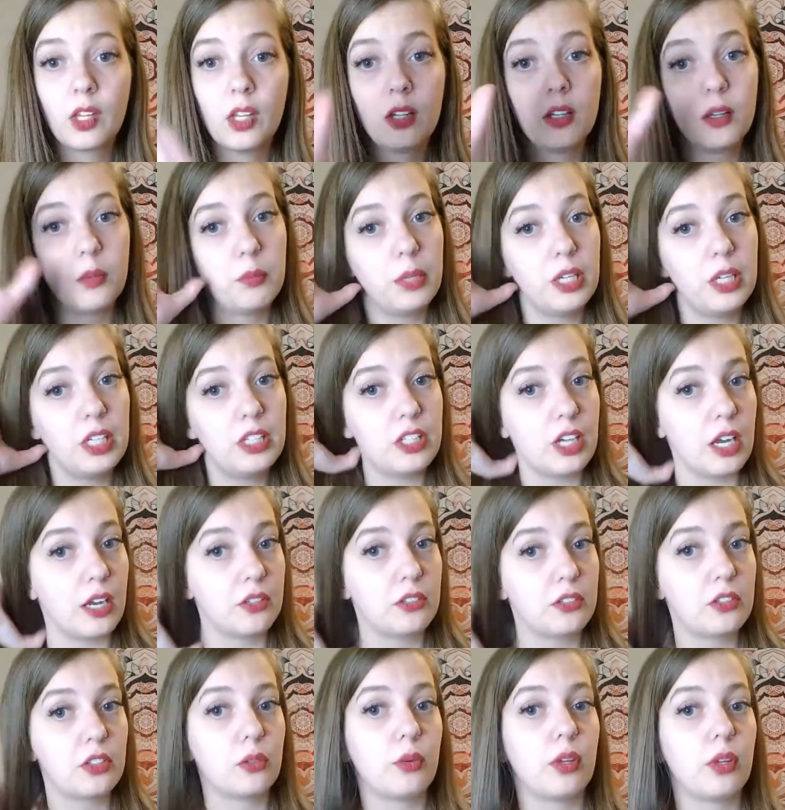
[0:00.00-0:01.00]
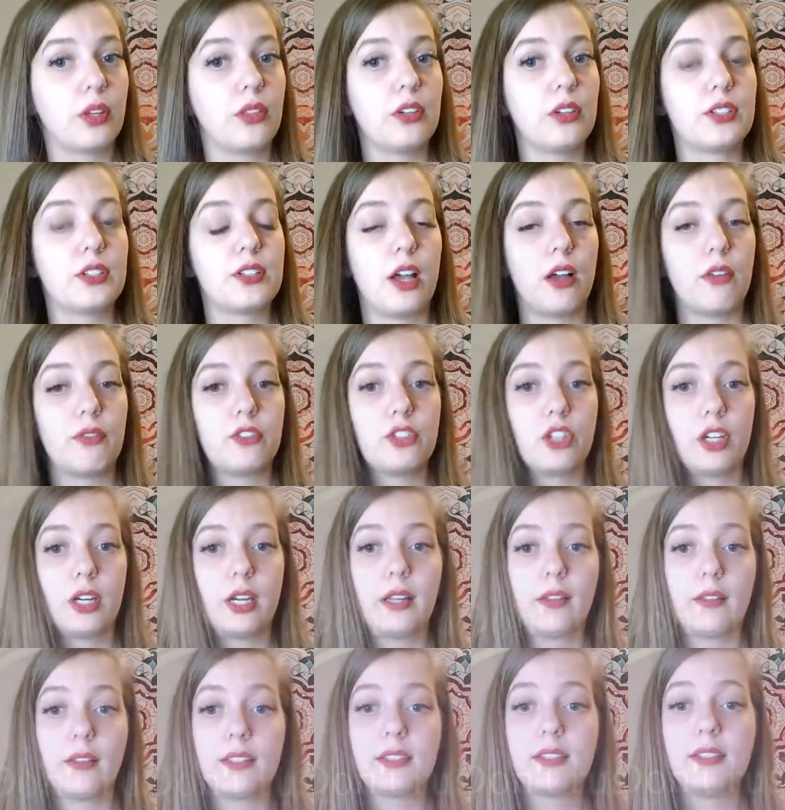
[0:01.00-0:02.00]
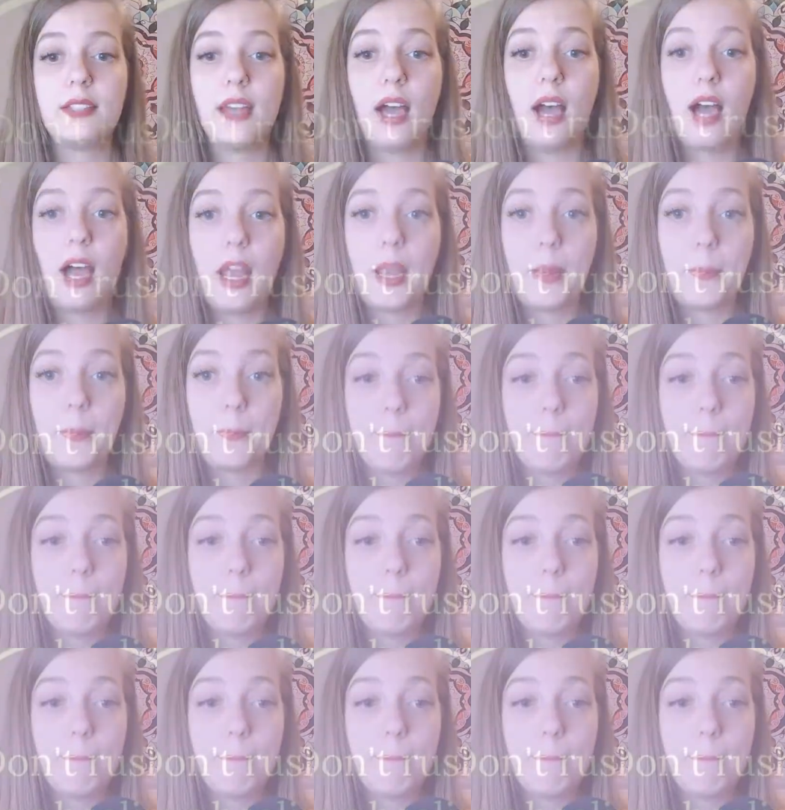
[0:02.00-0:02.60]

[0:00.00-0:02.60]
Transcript: Be gentle with yourself during this time.